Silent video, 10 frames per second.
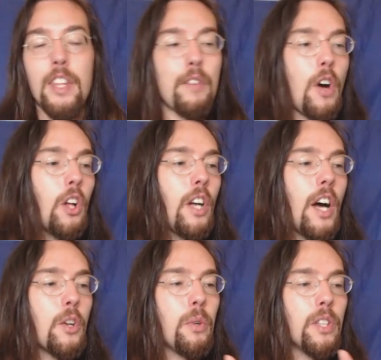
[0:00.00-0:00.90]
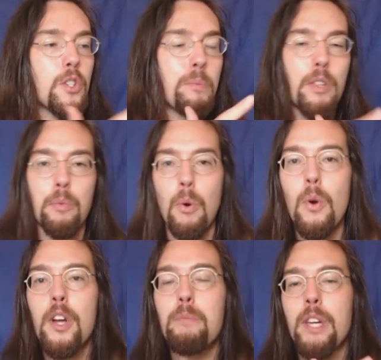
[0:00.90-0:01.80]
They've all gone to Elizabeth
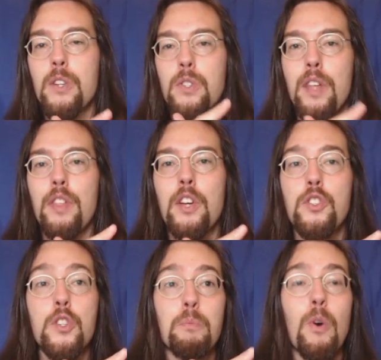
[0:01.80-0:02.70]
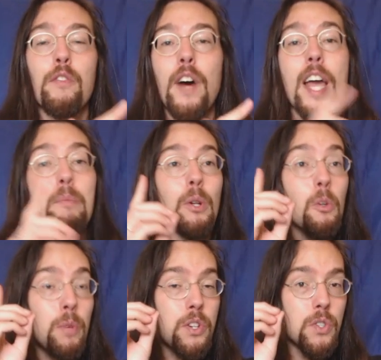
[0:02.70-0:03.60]
Warren because they think she's more
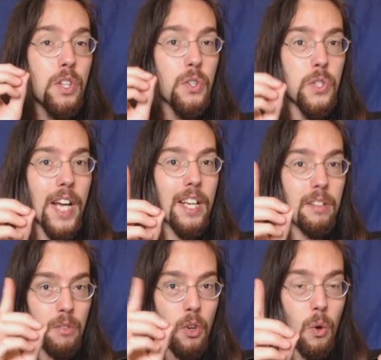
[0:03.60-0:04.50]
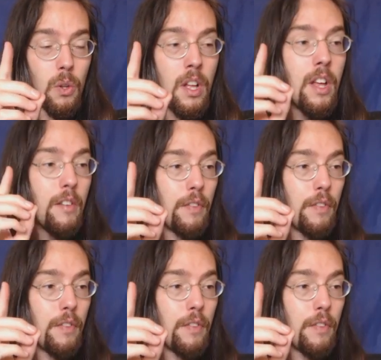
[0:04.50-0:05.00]
viable, which is their second goal.